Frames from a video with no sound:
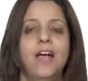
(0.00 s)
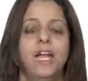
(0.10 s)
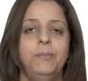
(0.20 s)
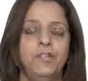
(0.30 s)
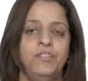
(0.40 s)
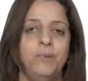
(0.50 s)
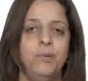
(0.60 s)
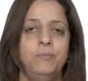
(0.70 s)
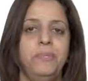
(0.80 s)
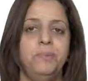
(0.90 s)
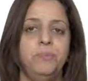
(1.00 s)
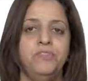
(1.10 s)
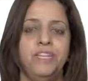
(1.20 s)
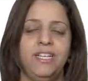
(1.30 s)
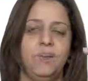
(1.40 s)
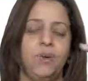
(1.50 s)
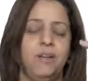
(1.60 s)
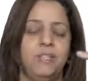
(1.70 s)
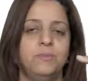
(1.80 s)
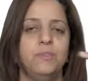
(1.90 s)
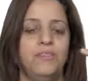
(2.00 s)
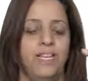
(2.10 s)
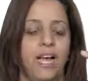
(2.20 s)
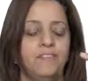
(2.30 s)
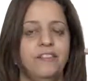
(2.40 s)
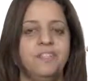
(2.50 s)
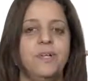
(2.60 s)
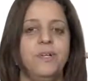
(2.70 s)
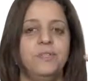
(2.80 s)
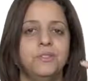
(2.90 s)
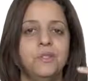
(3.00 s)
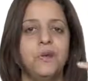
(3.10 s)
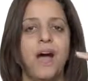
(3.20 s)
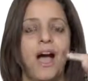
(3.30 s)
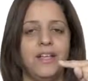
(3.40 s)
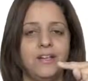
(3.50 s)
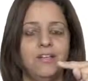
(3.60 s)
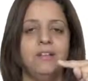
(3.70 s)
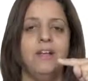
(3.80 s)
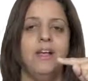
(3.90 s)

And both of them will be moving. One is moving, alpha is going to go higher,